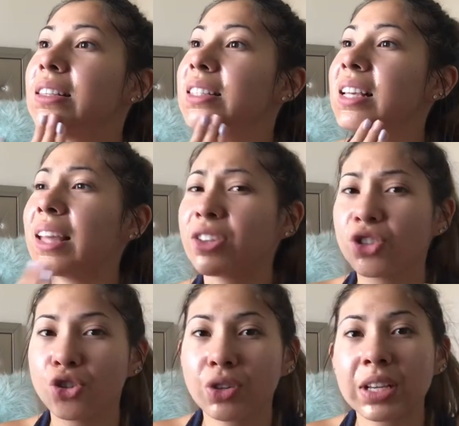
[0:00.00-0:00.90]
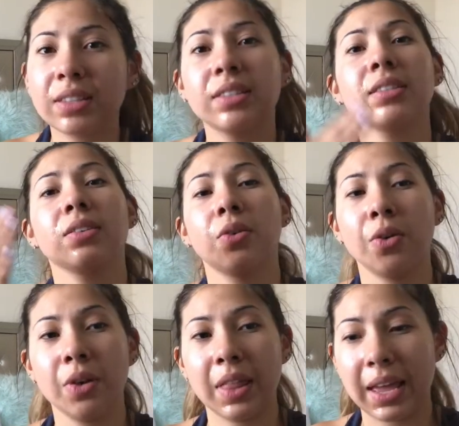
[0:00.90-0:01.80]
see like streaks,
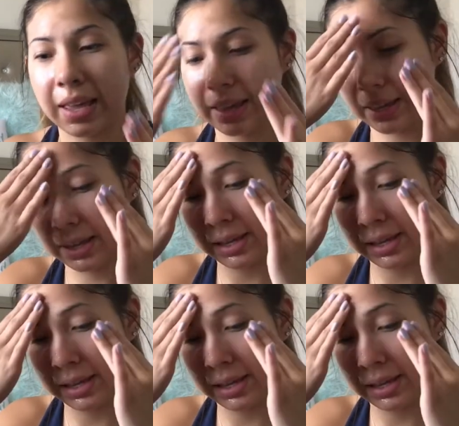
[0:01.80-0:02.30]
or like